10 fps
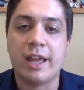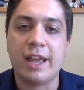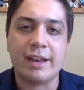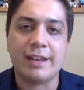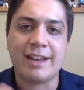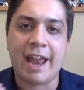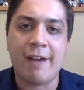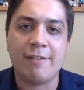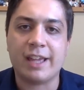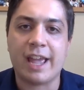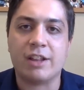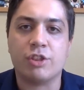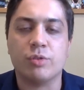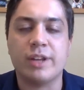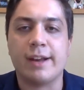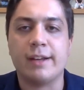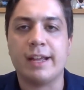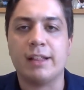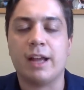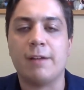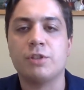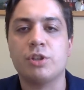and navigate through day-to-day life.